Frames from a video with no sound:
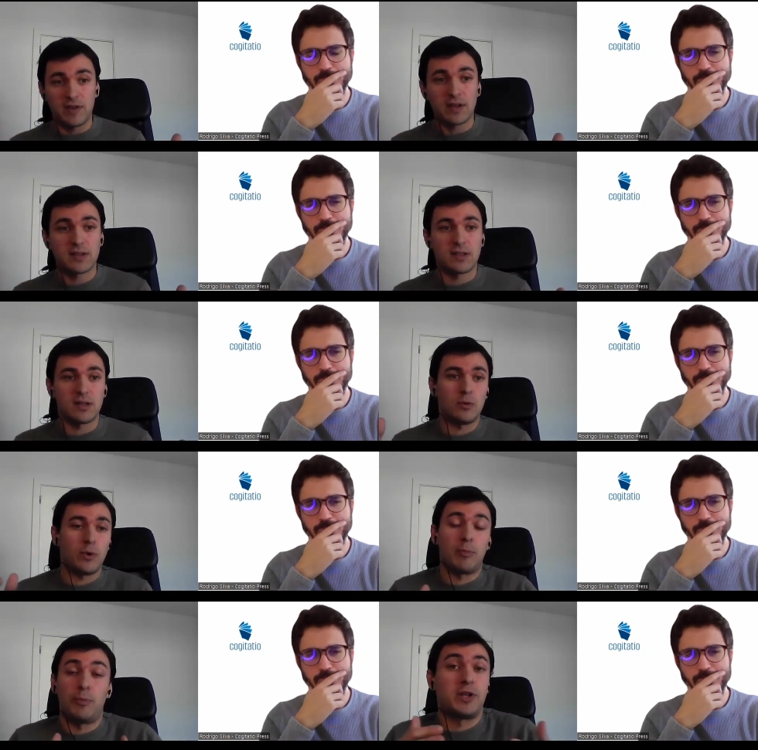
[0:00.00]
Speaker 1: politics uh,
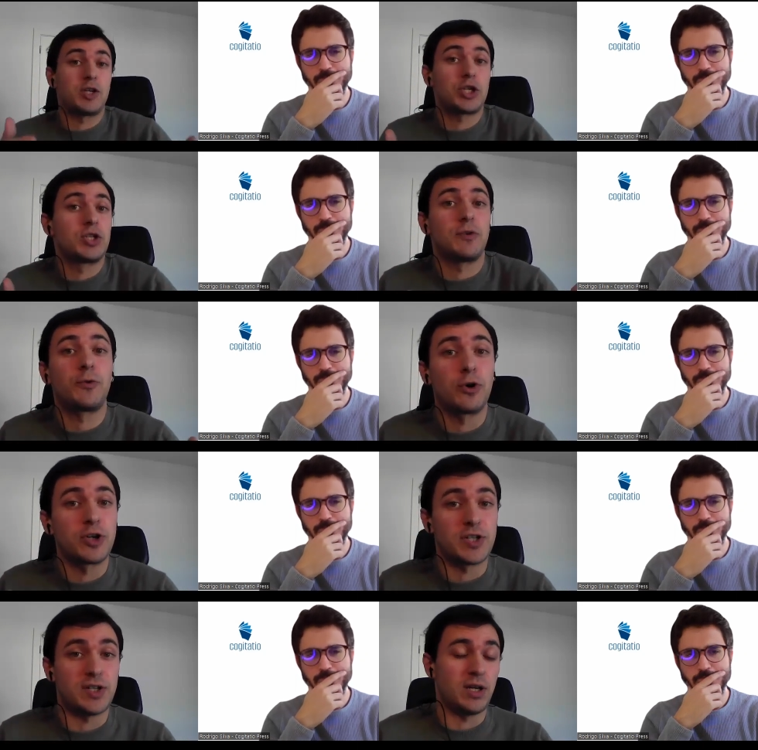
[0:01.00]
where politicians of
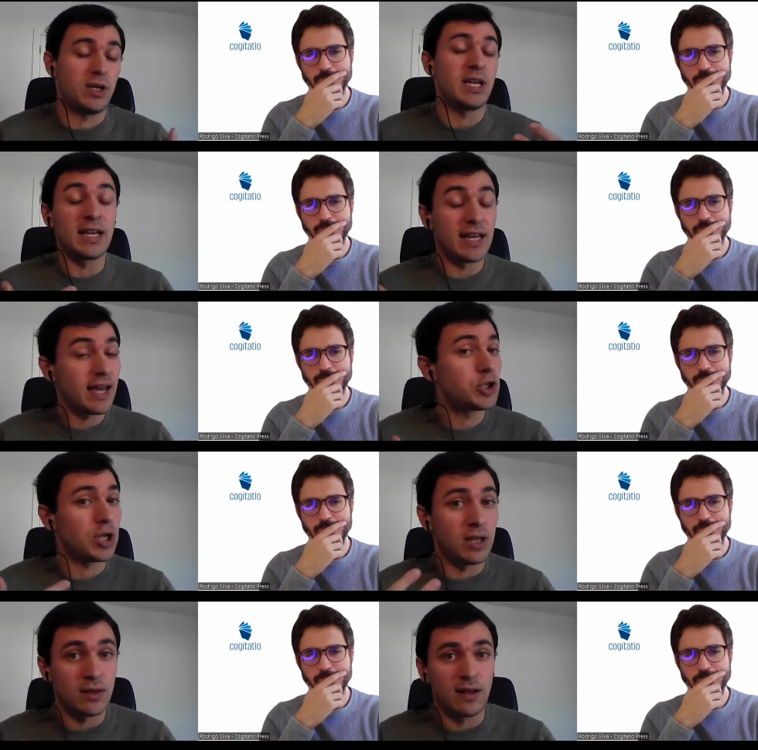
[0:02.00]
course
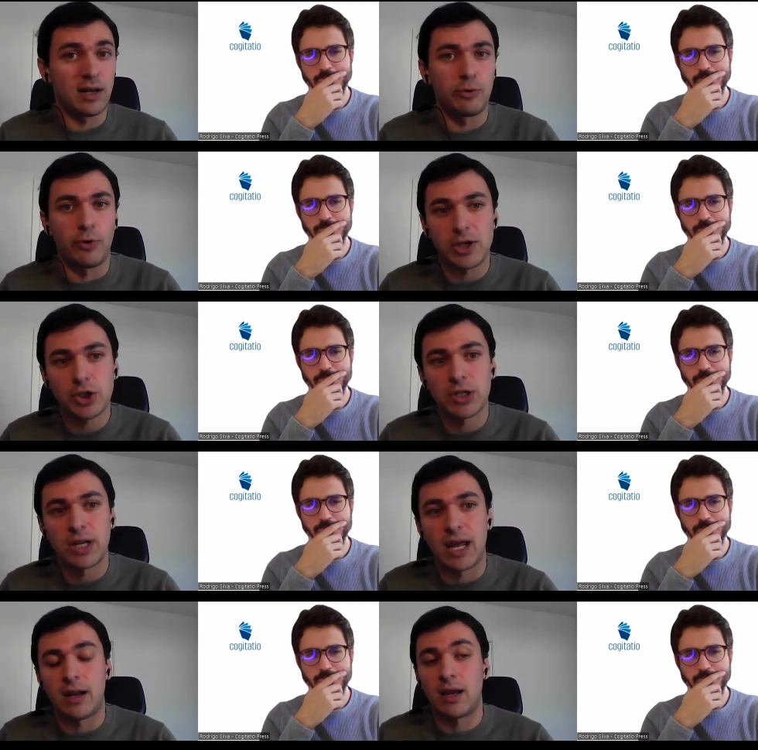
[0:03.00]
engage in deliberation
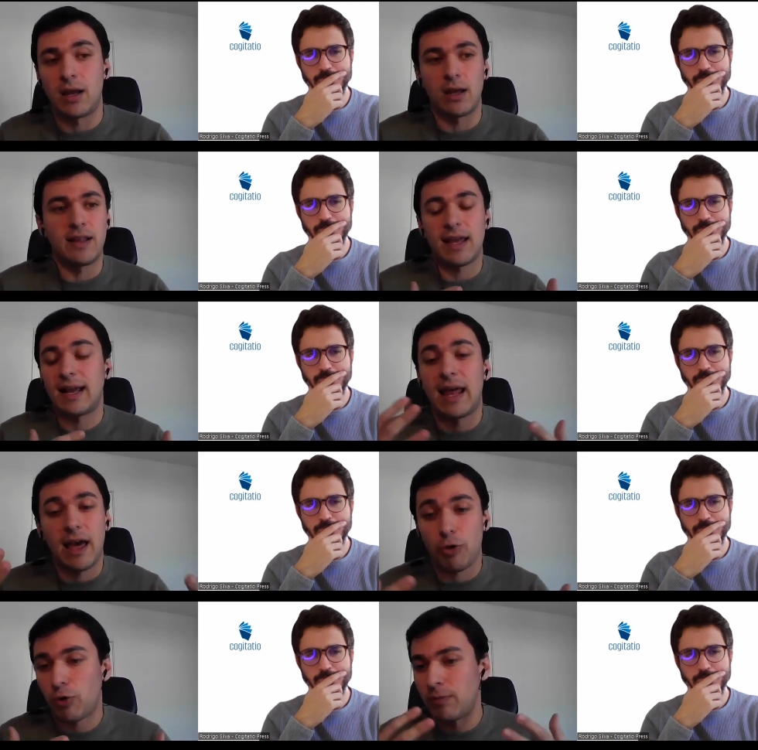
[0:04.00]
and they
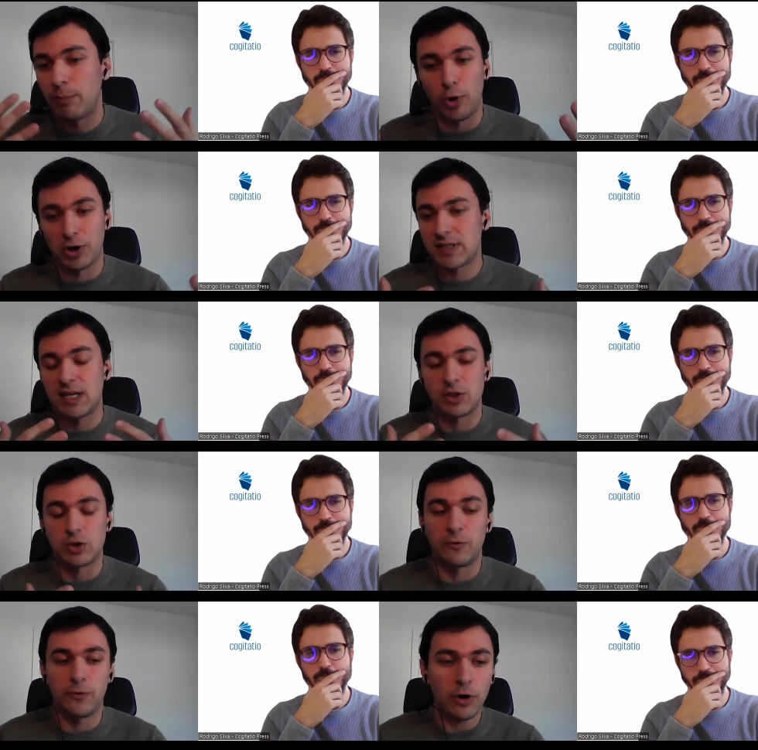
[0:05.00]
clash on policy and
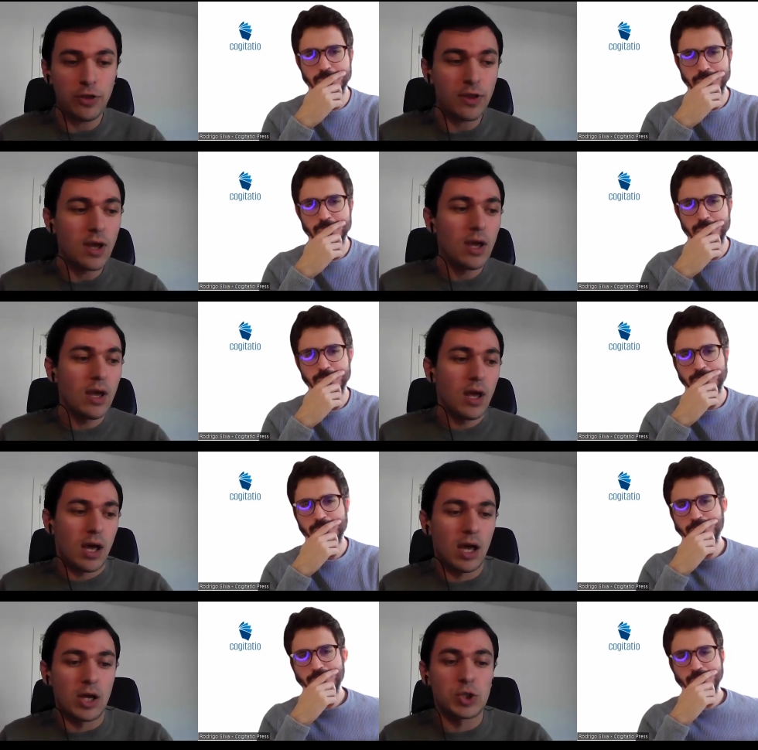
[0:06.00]
so forth
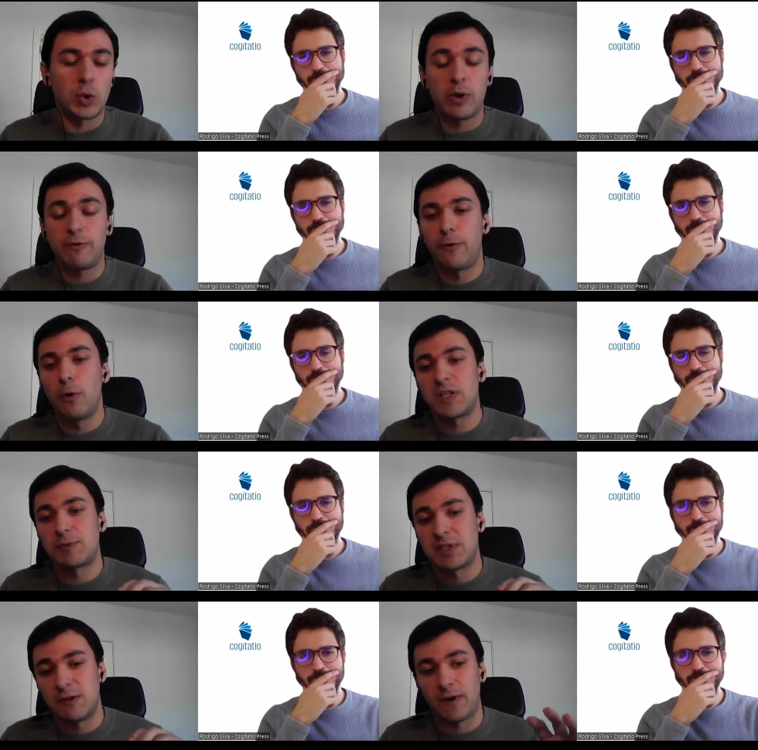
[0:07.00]
uh, so we focus
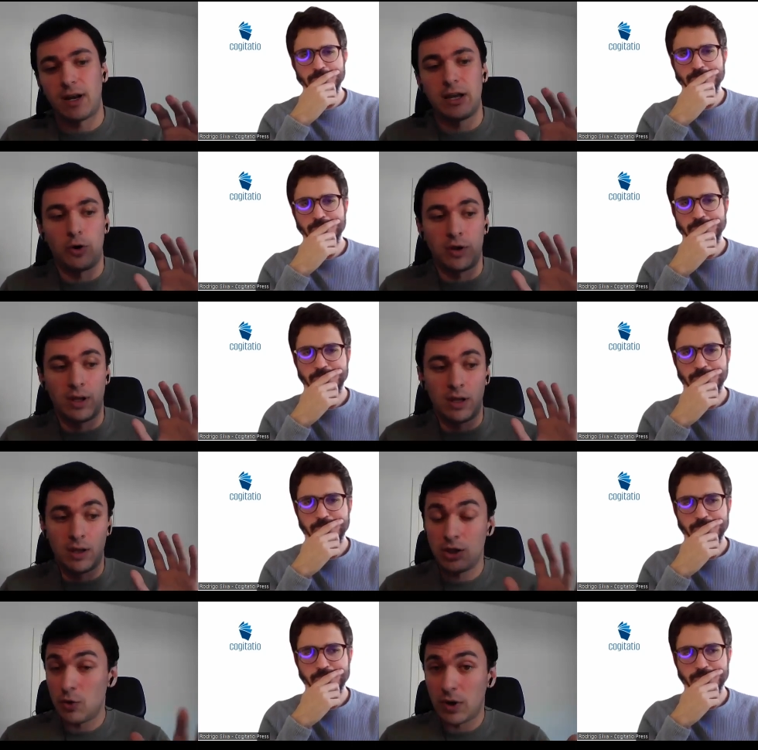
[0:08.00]
specifically on
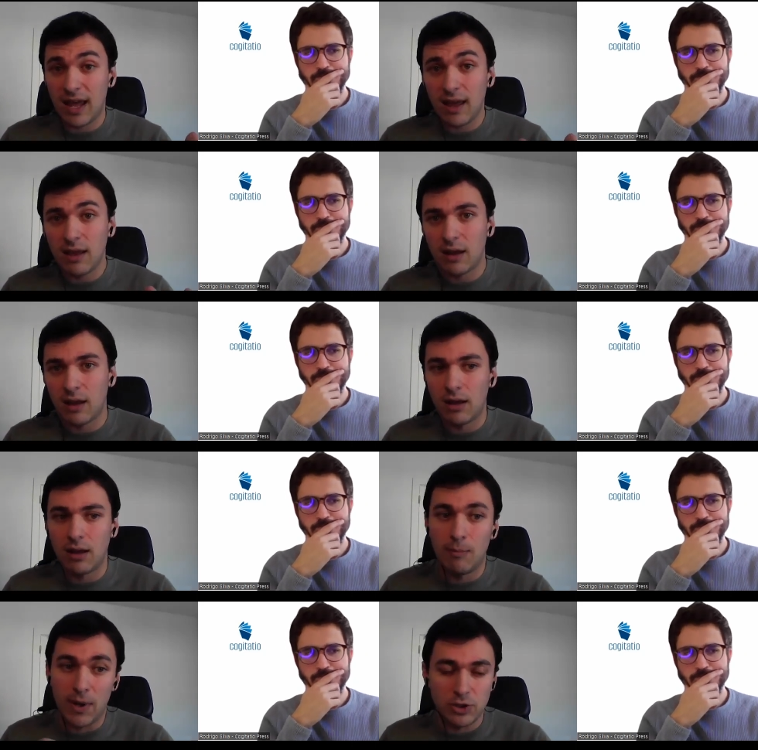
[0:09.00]
uh, UK,
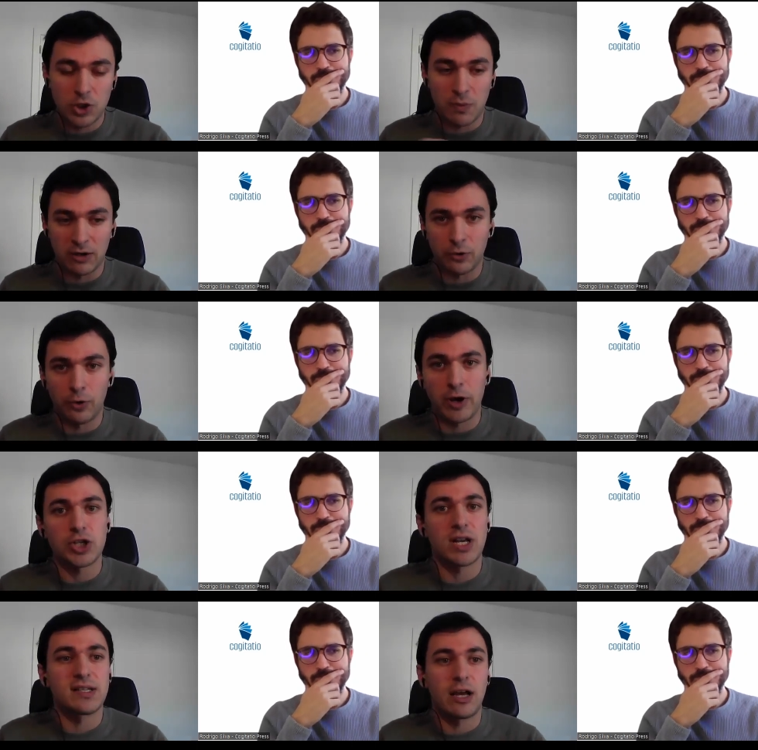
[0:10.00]
uh, Belgium, and
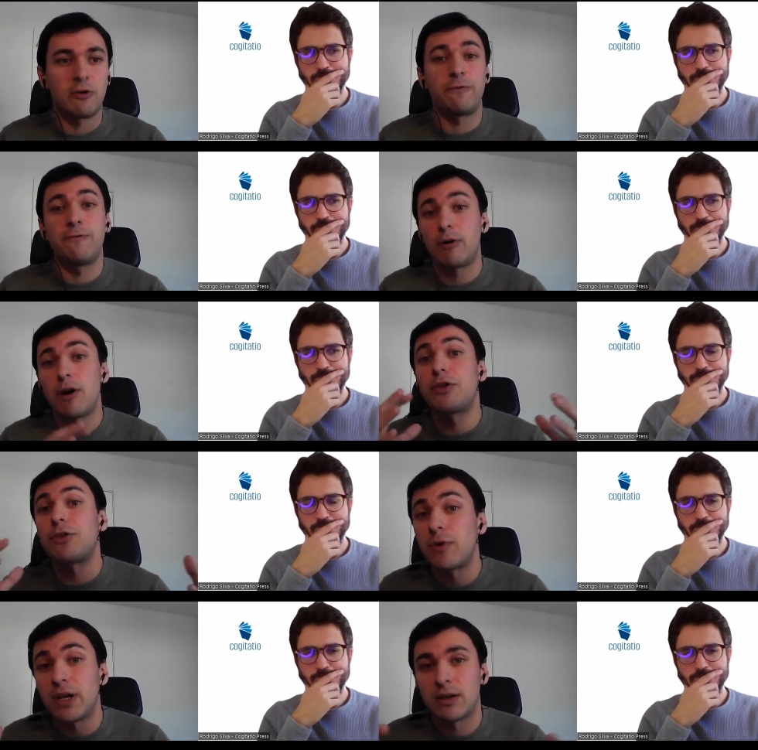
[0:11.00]
Croatia as kind of very
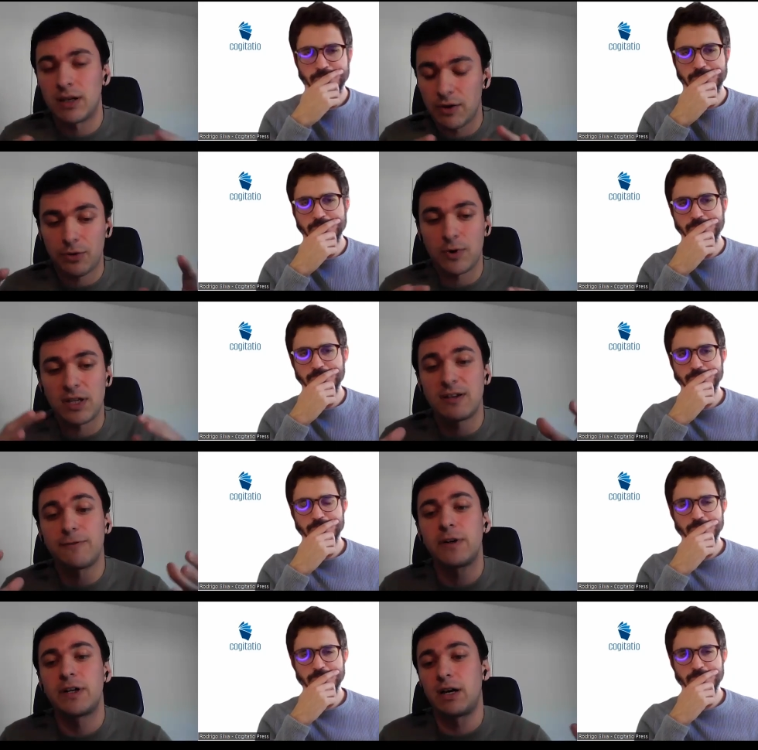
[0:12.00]
three uh, three
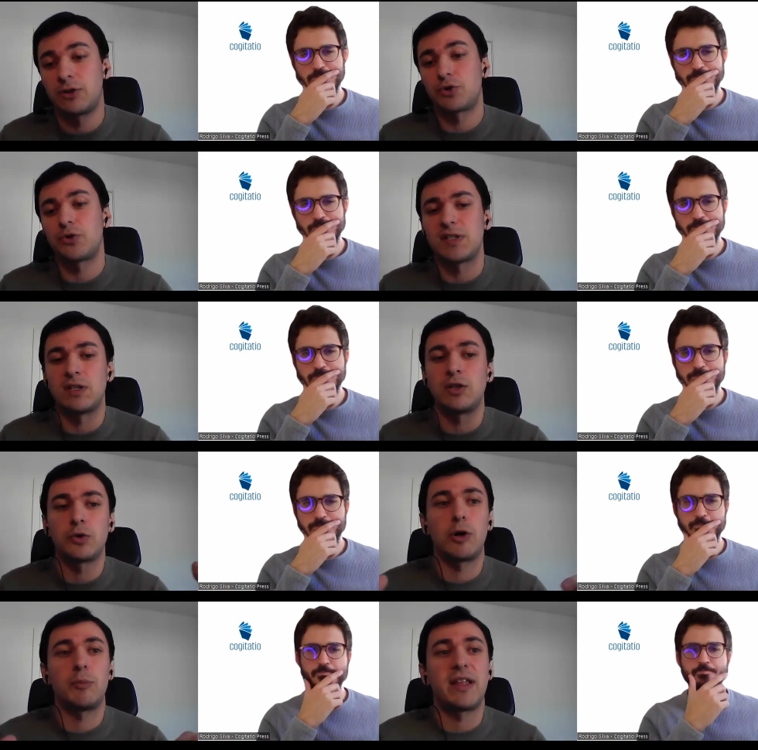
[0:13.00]
different countries in
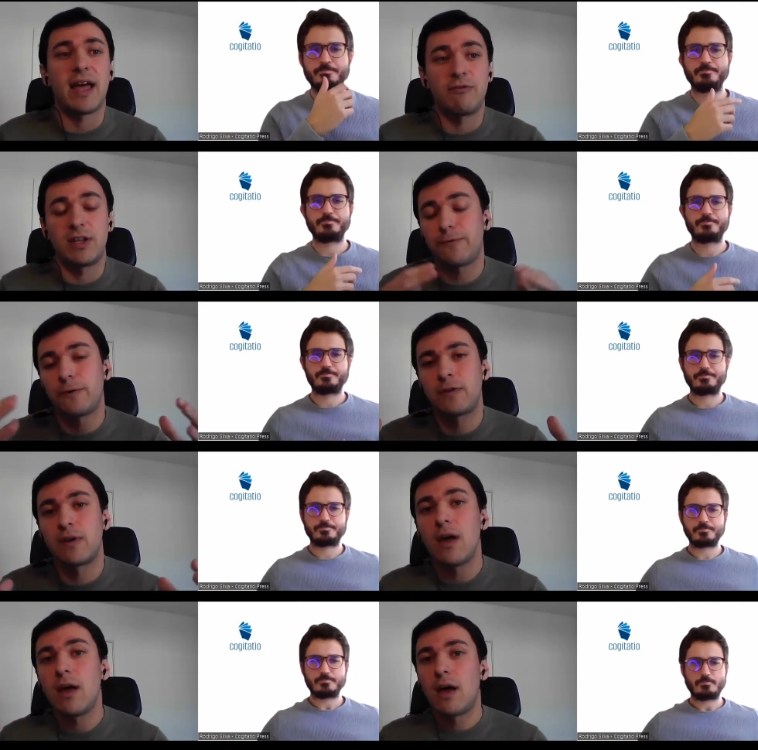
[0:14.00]
Europe that have different